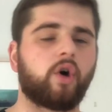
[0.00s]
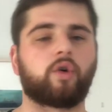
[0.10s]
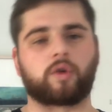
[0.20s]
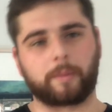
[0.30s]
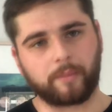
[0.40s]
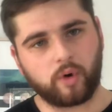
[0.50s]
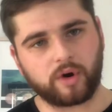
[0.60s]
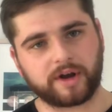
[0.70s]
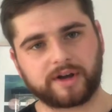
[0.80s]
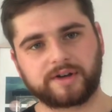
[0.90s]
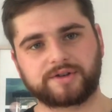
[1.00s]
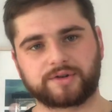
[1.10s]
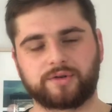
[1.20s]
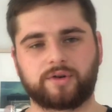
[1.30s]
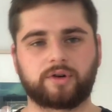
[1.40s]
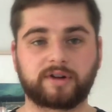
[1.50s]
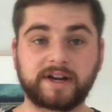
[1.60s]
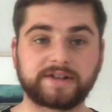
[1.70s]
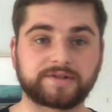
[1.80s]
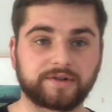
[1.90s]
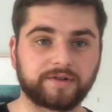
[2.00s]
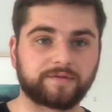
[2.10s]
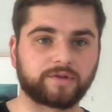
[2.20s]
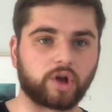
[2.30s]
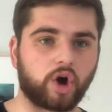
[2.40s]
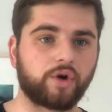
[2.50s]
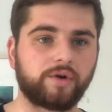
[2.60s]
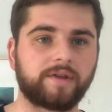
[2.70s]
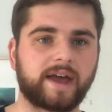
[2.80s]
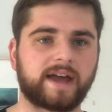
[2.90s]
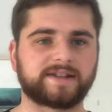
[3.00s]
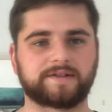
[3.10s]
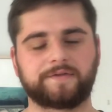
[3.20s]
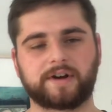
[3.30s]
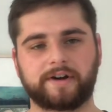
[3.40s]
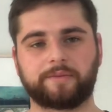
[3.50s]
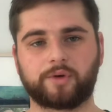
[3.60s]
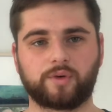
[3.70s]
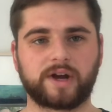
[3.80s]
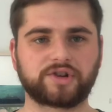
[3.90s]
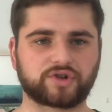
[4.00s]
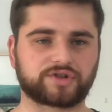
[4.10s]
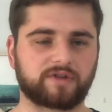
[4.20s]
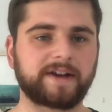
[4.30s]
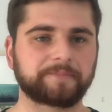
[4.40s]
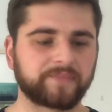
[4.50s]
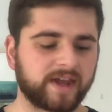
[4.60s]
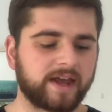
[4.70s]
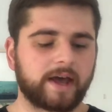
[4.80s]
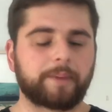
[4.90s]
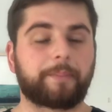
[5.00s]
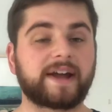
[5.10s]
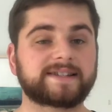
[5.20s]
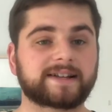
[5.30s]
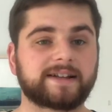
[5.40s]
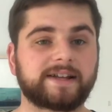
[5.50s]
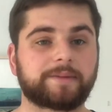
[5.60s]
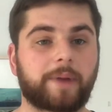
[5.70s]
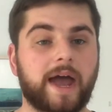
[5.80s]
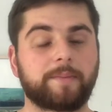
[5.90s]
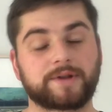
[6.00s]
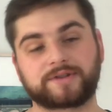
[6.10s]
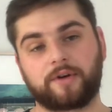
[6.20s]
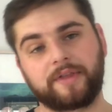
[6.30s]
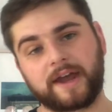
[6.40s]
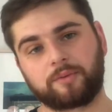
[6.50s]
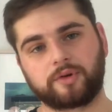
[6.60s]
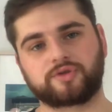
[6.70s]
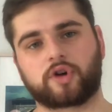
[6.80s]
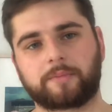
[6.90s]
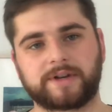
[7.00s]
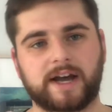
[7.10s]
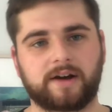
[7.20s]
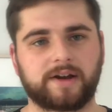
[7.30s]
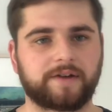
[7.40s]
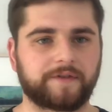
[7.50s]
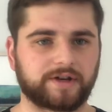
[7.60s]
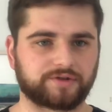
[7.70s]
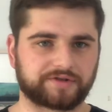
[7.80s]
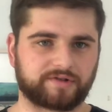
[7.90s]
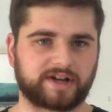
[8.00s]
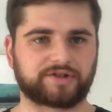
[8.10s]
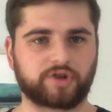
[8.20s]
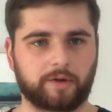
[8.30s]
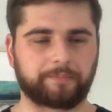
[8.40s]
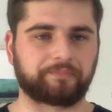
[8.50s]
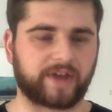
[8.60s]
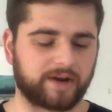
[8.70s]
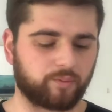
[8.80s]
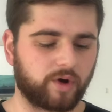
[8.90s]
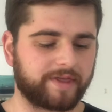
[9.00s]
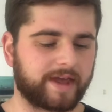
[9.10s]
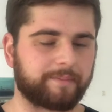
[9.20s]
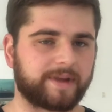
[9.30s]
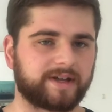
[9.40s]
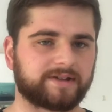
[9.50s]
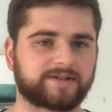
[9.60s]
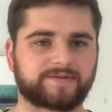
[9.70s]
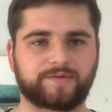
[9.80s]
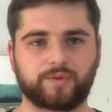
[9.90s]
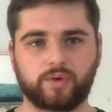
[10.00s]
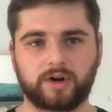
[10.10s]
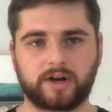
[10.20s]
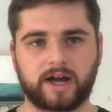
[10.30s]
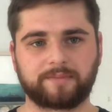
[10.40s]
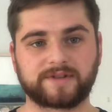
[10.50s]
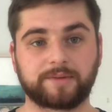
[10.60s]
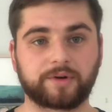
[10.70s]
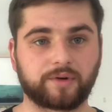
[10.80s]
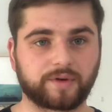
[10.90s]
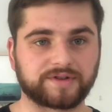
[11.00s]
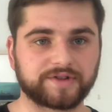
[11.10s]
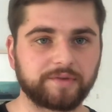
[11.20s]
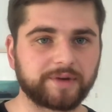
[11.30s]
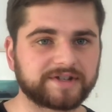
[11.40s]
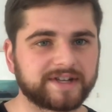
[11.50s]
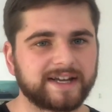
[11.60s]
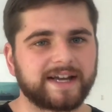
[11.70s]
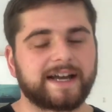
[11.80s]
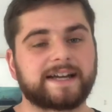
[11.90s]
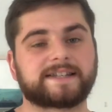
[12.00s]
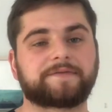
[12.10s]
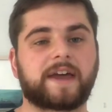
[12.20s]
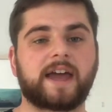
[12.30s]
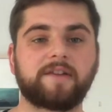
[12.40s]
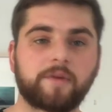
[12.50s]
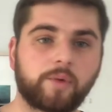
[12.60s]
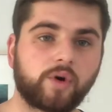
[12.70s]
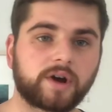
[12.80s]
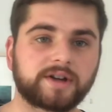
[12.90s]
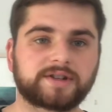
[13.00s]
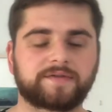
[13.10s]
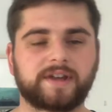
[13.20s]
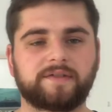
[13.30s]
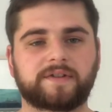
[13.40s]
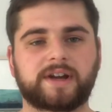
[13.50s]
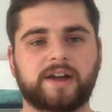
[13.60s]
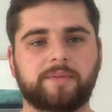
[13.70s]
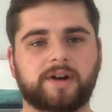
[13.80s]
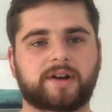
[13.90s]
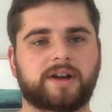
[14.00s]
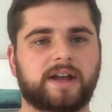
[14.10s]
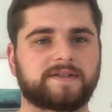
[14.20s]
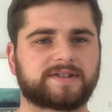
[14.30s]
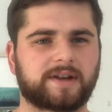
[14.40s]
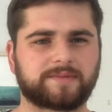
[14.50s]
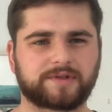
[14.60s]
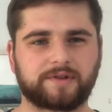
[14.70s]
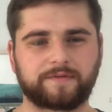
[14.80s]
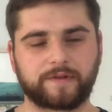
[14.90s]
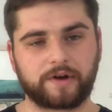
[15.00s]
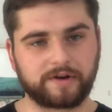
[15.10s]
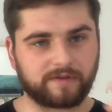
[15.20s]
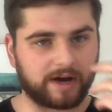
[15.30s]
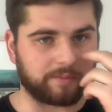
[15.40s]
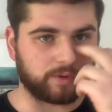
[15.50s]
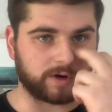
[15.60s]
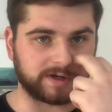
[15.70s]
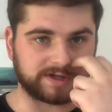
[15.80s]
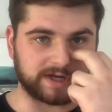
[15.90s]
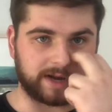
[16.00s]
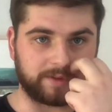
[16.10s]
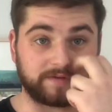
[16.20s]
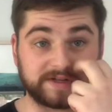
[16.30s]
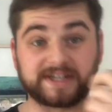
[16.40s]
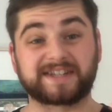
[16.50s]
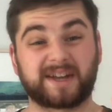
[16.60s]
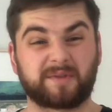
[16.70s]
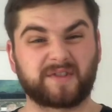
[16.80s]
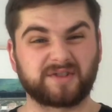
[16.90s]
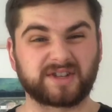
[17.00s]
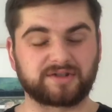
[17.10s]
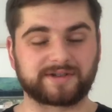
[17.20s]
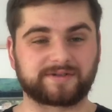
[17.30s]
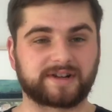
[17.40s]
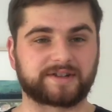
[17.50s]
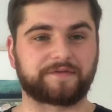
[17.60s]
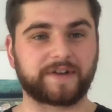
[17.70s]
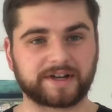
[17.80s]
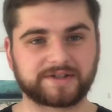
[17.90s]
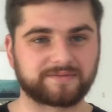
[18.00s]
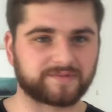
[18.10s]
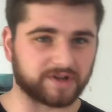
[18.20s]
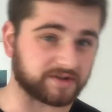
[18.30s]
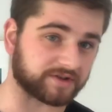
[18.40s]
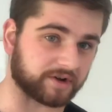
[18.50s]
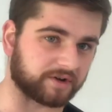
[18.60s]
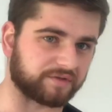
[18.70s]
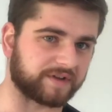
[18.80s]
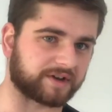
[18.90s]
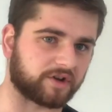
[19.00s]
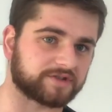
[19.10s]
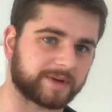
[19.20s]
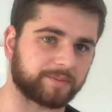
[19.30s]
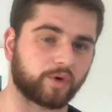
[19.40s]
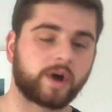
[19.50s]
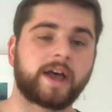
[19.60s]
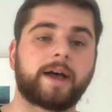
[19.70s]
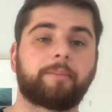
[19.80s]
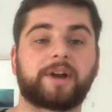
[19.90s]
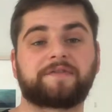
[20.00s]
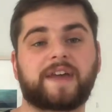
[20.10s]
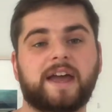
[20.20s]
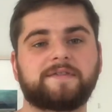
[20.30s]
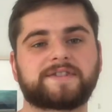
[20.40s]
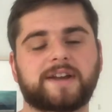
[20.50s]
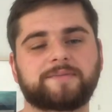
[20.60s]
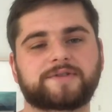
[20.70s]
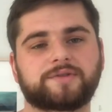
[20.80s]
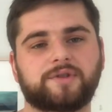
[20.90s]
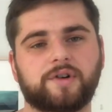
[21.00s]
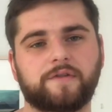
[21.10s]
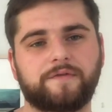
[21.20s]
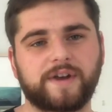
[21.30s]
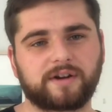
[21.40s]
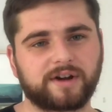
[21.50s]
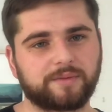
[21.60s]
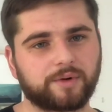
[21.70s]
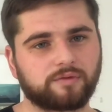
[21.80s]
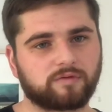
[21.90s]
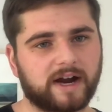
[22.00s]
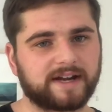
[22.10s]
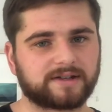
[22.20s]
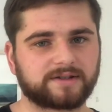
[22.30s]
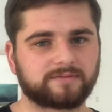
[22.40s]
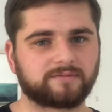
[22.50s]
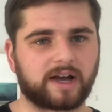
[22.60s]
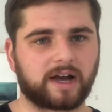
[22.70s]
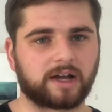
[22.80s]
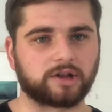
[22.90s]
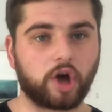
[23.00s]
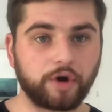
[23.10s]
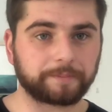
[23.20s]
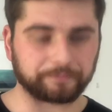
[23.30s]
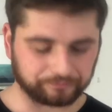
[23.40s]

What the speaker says: or a mortgage or any sort of loan that has a variable interest rate, basically the payments on that will drop down if interest rates drop. And what that means for typical consumers is if they have a mortgage, if the everyday American has some sort of floating rate mortgage, obviously some of those interest rates are fixed, so it's not going to affect those people. But if they have some sort of variable rate loan,